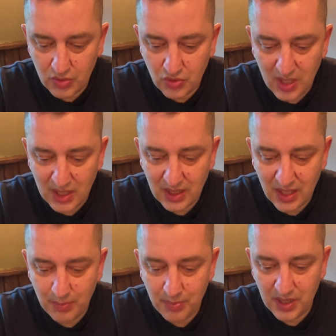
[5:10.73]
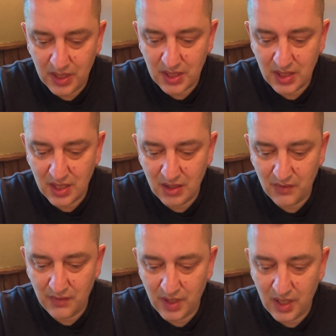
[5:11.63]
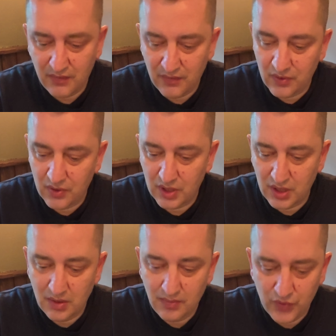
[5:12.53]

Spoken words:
Try and get a piece of that off there for you.